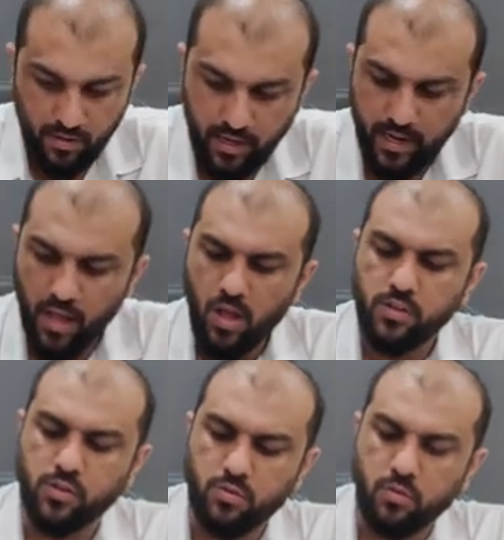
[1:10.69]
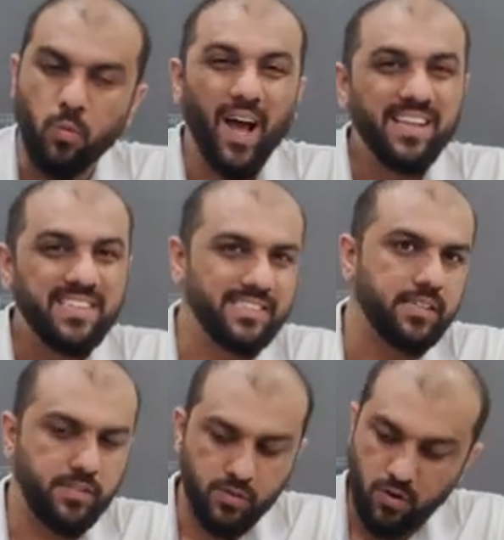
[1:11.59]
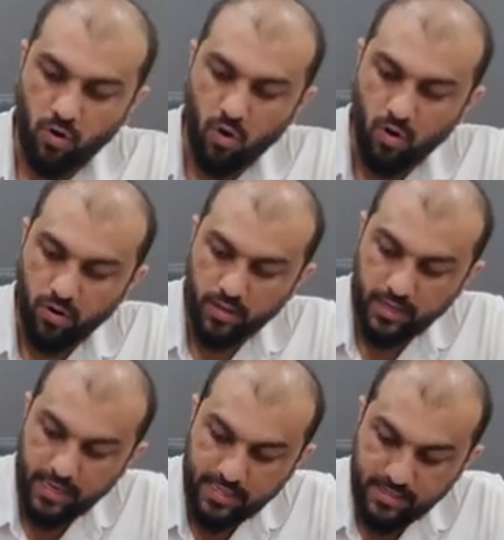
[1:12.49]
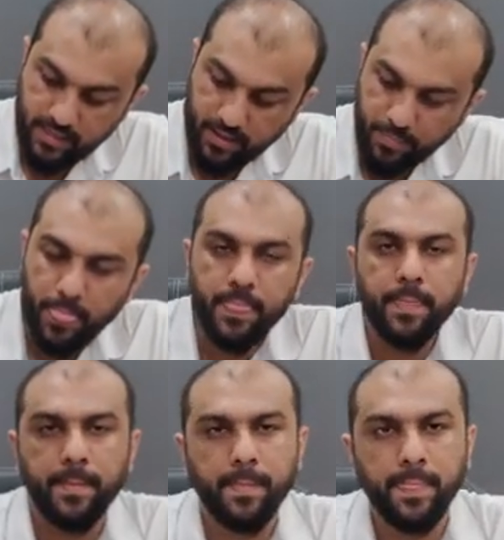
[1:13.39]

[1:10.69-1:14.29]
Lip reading: All right. So why is this wrong? Let's say